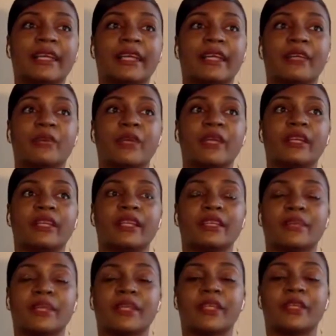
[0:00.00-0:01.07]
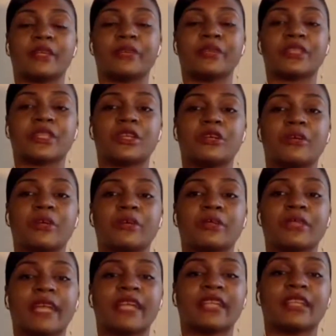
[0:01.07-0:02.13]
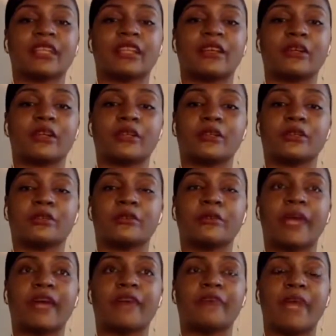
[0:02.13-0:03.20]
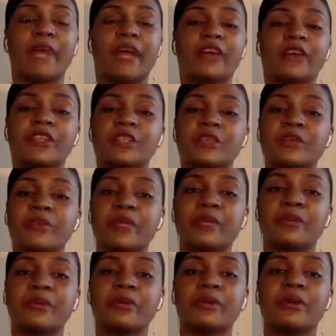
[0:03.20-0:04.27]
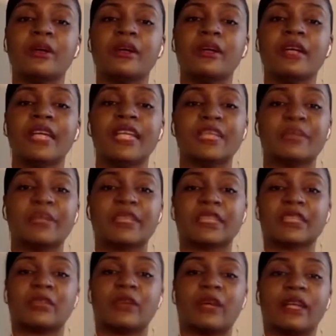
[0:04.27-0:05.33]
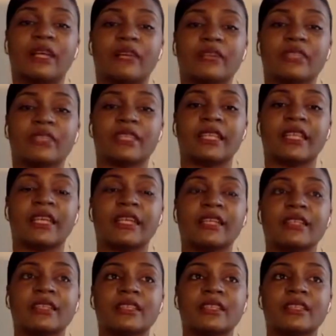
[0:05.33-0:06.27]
And one of the things my therapist told me was I had to learn to have boundaries with people, especially while I was studying.